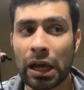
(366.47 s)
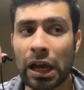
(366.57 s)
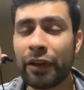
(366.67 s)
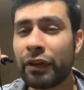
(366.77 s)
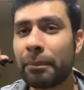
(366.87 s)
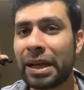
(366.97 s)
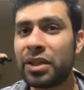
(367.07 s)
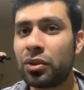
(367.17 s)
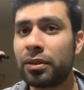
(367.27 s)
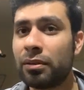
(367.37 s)
I think Manny
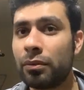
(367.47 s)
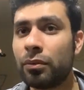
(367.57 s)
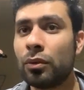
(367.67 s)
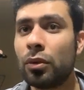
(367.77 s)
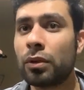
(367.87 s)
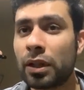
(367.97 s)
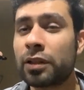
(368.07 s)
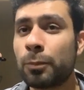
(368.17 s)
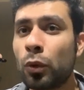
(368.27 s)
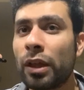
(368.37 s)
should
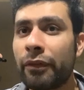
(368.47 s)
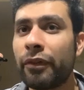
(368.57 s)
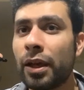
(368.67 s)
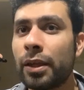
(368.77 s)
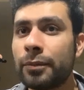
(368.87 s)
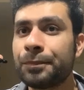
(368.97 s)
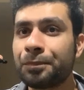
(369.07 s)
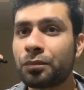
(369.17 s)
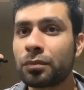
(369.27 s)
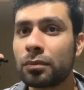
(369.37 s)
explore that fight.
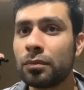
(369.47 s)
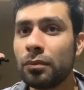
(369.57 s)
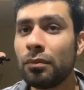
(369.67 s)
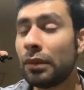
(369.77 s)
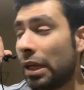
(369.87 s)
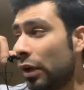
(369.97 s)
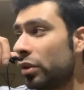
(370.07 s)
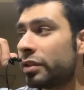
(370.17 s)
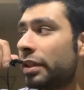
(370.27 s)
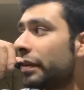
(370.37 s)
I
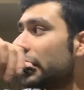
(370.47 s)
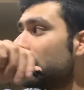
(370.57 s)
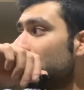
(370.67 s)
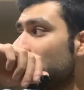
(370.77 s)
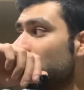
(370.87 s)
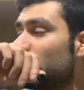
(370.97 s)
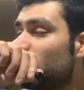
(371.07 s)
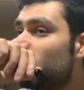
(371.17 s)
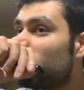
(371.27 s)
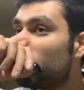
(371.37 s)
honestly think he should.
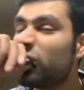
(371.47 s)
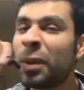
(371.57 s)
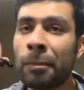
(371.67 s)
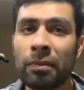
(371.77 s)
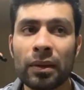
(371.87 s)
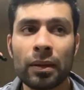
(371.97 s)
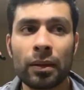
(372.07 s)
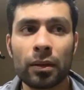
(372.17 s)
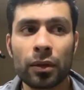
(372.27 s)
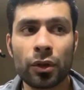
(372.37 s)

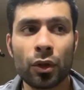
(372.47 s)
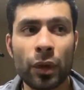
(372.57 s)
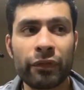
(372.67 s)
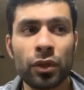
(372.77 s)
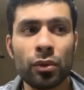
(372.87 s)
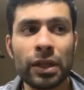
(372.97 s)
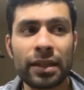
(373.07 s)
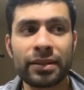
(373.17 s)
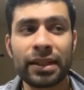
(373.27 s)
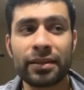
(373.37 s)
You know, whether you
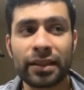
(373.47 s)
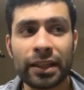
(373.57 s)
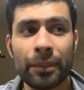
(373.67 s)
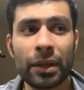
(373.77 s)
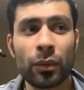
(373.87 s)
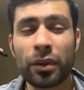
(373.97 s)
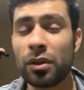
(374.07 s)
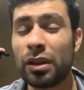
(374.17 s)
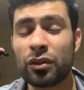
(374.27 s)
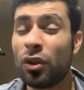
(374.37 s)
guys think it's a gimmick, whether
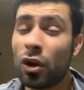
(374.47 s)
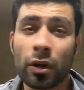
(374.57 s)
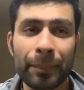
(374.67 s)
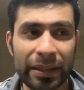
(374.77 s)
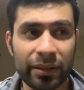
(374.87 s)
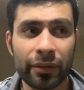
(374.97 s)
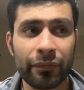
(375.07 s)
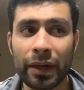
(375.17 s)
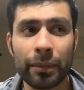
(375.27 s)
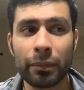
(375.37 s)
it's not a competitive
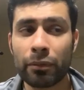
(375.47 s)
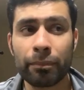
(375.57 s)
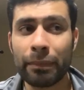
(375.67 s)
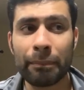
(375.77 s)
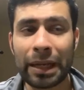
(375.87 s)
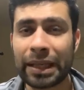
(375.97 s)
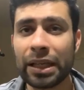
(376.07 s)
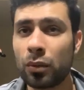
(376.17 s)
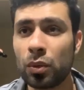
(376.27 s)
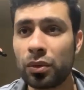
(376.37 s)
fight,
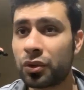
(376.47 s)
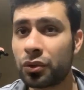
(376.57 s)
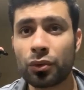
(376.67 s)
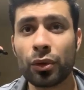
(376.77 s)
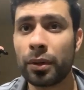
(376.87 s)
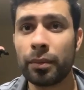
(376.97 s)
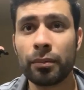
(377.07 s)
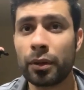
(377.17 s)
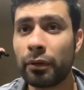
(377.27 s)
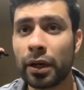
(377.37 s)
Pacquiao will destroy
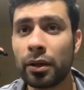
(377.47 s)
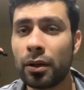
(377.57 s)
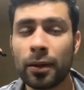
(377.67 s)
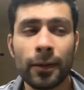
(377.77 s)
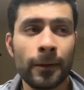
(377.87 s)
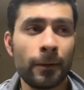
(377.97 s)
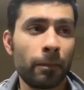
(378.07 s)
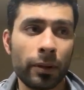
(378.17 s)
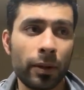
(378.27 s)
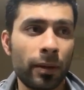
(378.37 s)
McGregor.
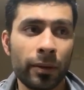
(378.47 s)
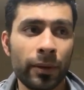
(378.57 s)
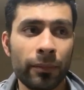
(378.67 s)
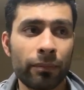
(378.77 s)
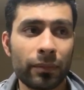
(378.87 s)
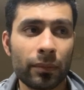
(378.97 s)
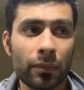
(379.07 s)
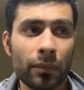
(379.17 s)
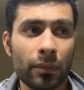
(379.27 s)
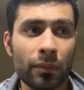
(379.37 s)
But
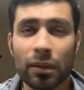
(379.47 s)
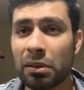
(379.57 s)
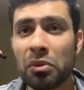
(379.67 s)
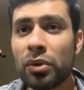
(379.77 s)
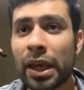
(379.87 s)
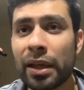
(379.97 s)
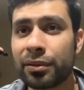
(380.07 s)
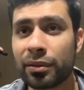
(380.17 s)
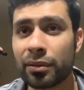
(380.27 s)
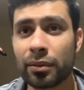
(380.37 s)
who
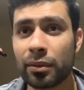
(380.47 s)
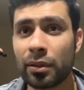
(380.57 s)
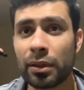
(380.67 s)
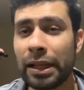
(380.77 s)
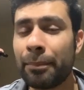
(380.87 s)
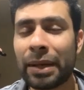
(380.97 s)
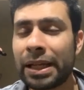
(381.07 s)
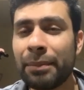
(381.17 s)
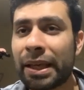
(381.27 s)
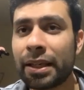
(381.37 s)
cares? Let
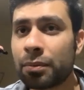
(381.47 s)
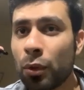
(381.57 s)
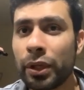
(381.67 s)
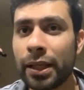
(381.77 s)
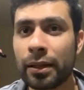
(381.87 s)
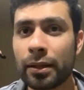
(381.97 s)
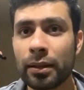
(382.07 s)
Manny make his money.